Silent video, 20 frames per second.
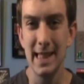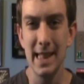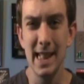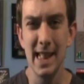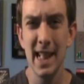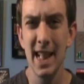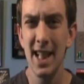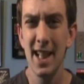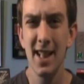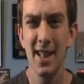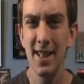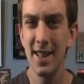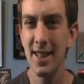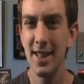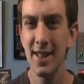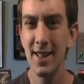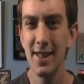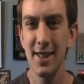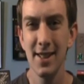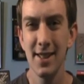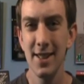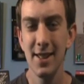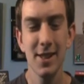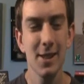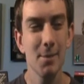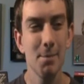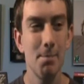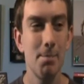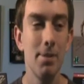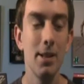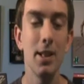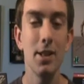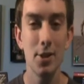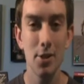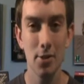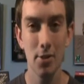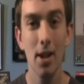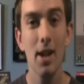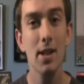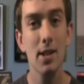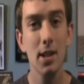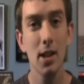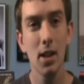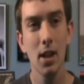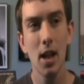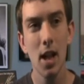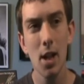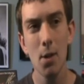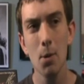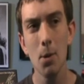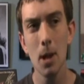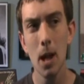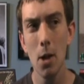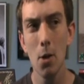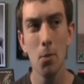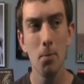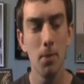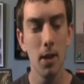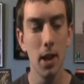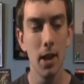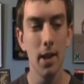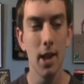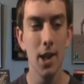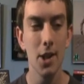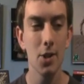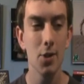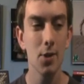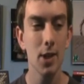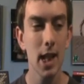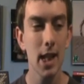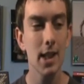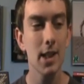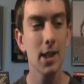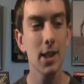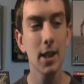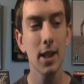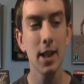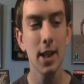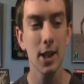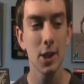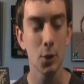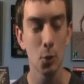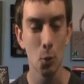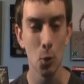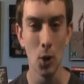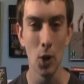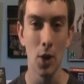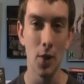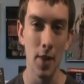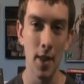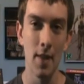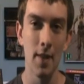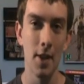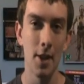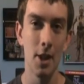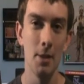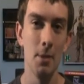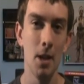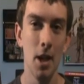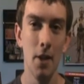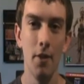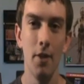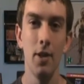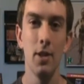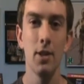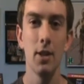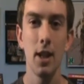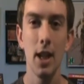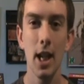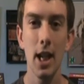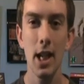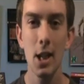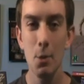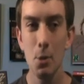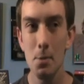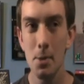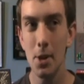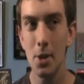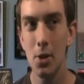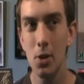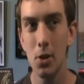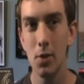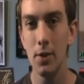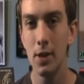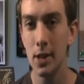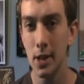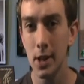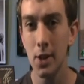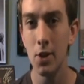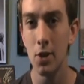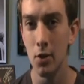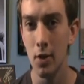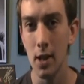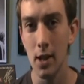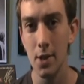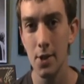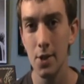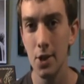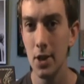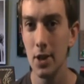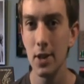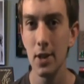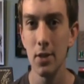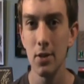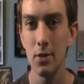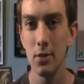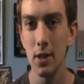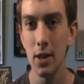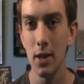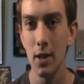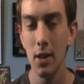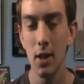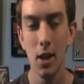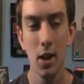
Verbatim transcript: Uh, but directing, I would I would buy that. So that's I guess one good thing that come out of this, and it would be cool if he did direct Justice League.